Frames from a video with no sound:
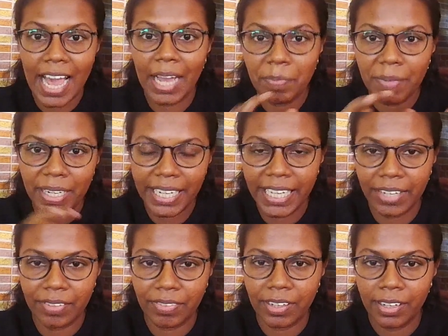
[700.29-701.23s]
I
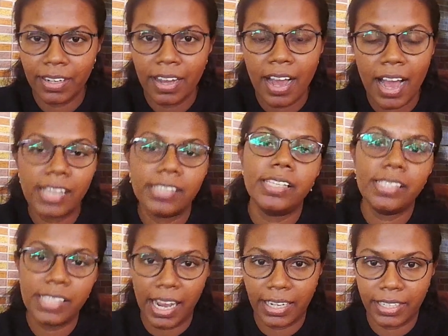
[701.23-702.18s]
believe, as a
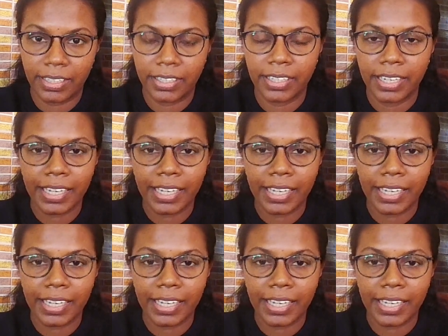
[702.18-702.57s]
starter.